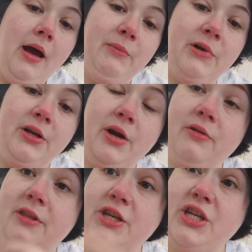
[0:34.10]
I'm going to go
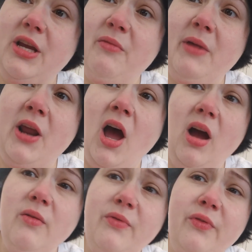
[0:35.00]
to the gym and
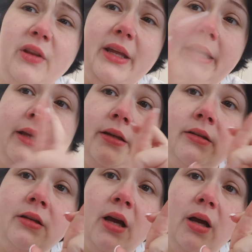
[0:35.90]
hopefully,
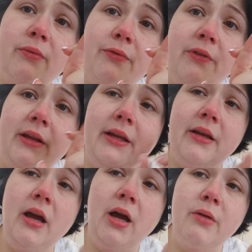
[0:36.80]

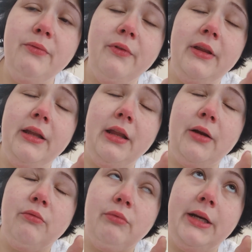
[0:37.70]
hopefully, hopefully,
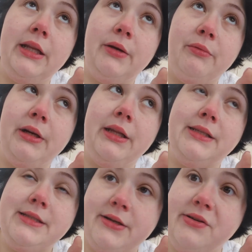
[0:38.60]
like really, really
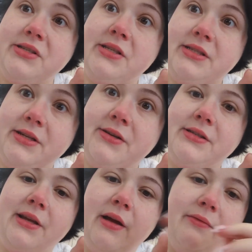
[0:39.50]
seriously,
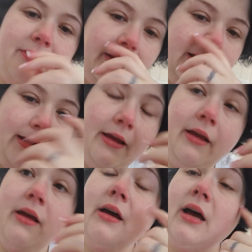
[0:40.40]
seriously, hopefully,
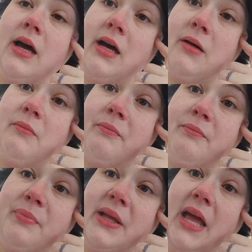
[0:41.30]
um,
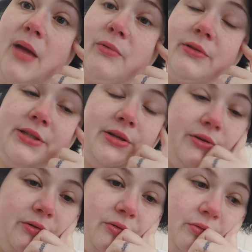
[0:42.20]
be able
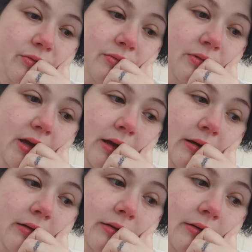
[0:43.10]
to
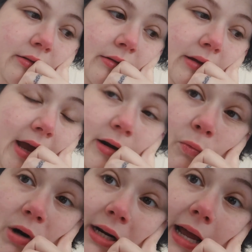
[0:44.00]
uh, kind
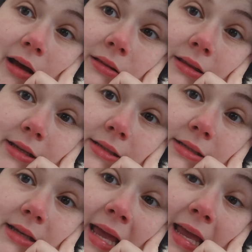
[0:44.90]
of work out
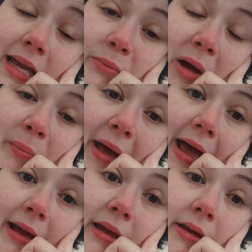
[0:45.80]
this kink in my
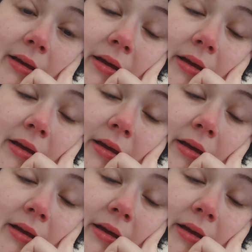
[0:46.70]
back